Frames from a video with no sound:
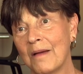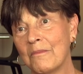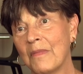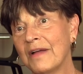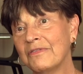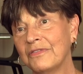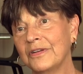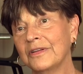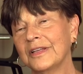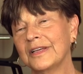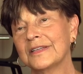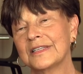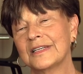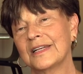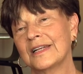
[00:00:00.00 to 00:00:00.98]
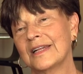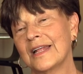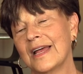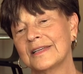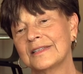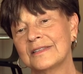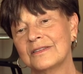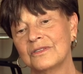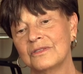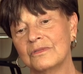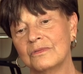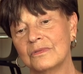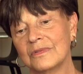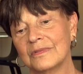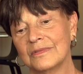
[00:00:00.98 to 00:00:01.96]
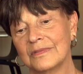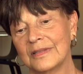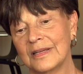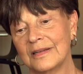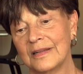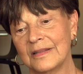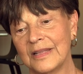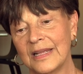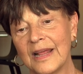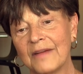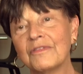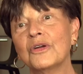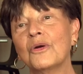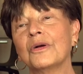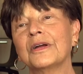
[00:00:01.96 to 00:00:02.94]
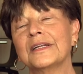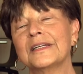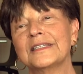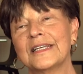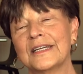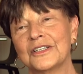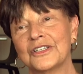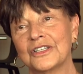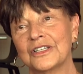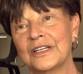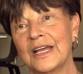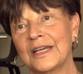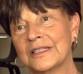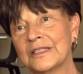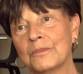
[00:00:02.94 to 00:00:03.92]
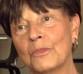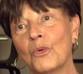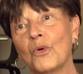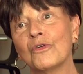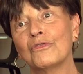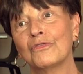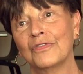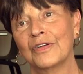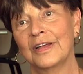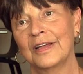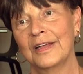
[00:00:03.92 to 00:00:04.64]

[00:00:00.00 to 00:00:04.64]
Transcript: my feeling is that it has to, that, that every organization has to morph.